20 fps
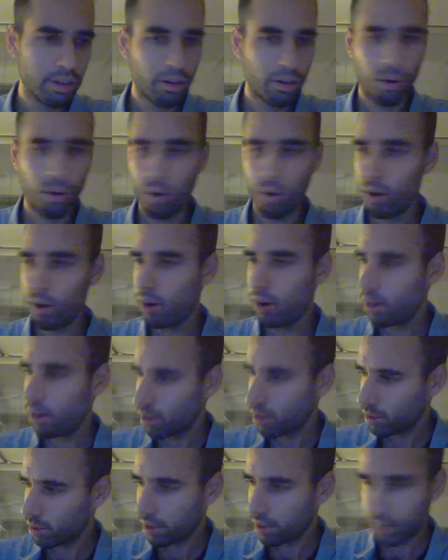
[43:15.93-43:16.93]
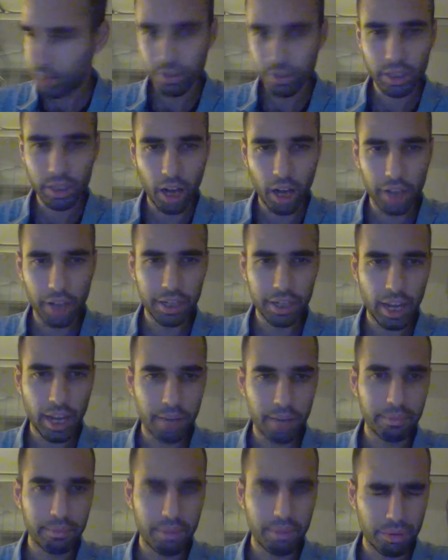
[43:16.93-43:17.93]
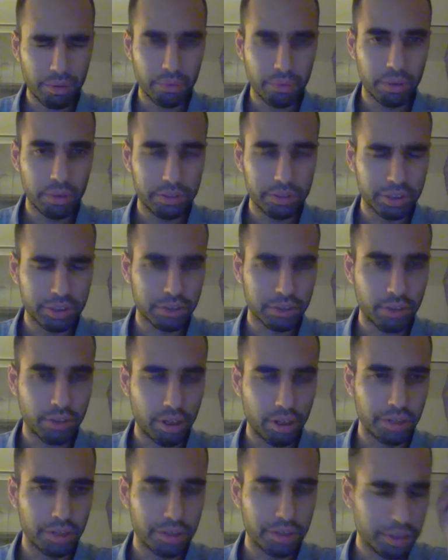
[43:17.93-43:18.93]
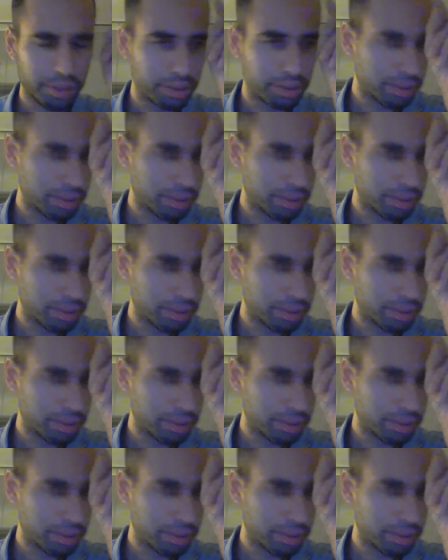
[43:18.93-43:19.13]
or even goddamn what's it called,